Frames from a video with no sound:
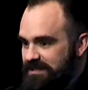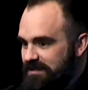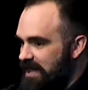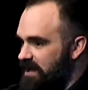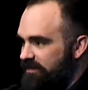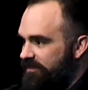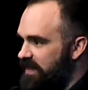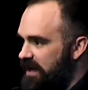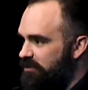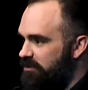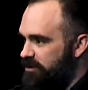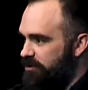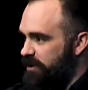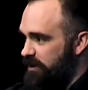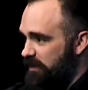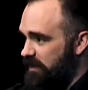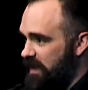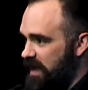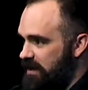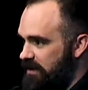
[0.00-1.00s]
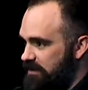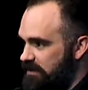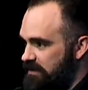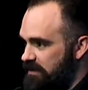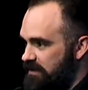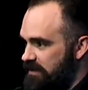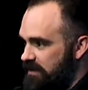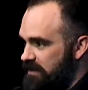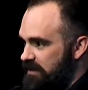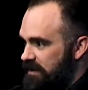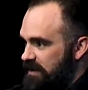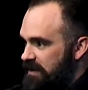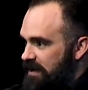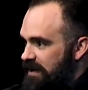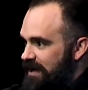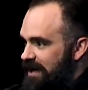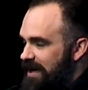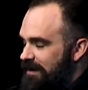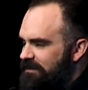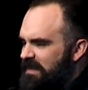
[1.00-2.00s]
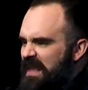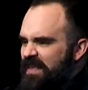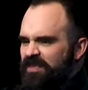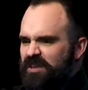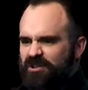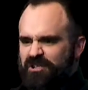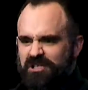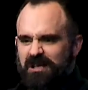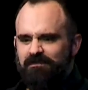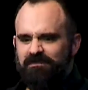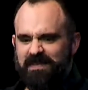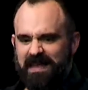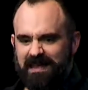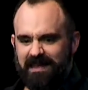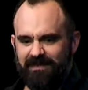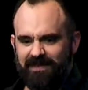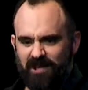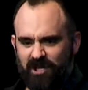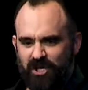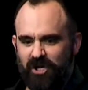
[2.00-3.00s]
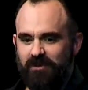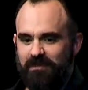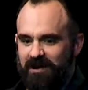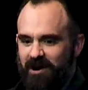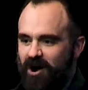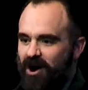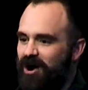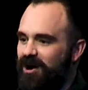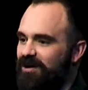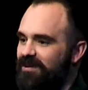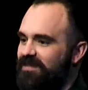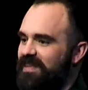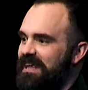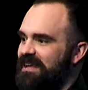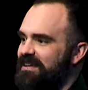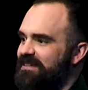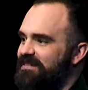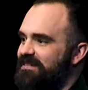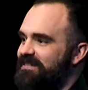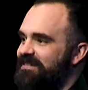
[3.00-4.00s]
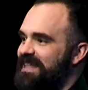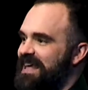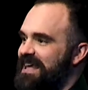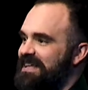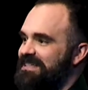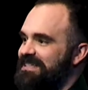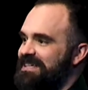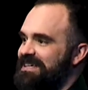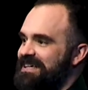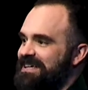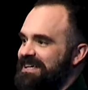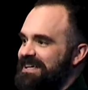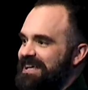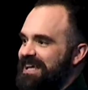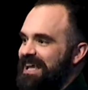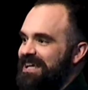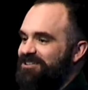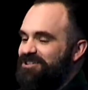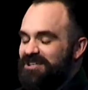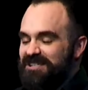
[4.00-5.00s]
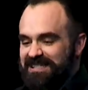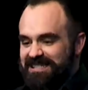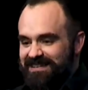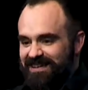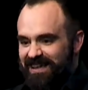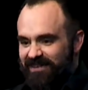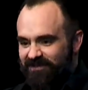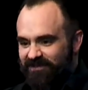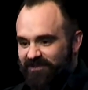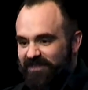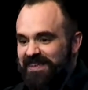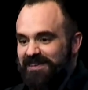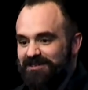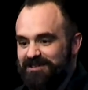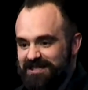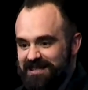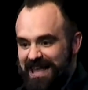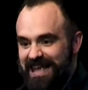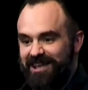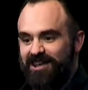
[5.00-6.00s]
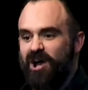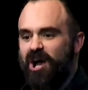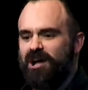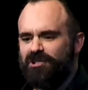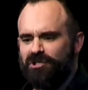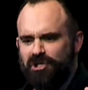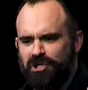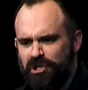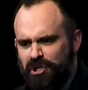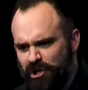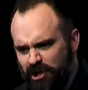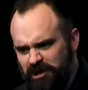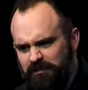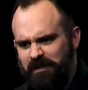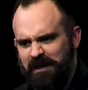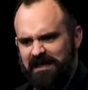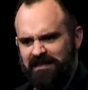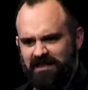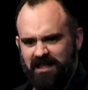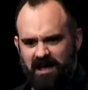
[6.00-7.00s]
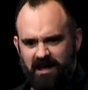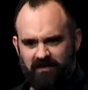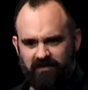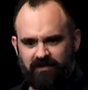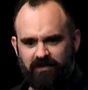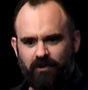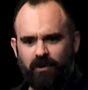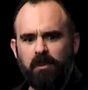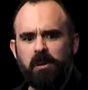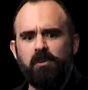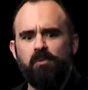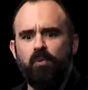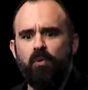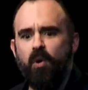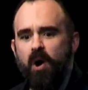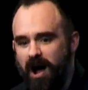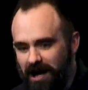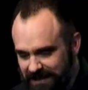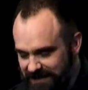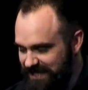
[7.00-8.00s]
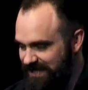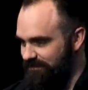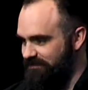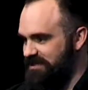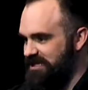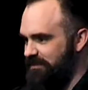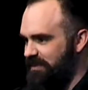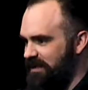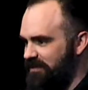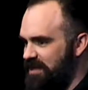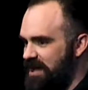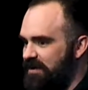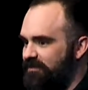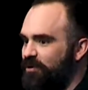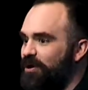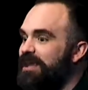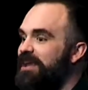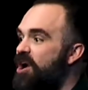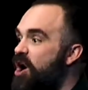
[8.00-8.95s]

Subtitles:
love. They would agree with that. There's something in the human heart that it feels like God should be love, or we want him to be love, or he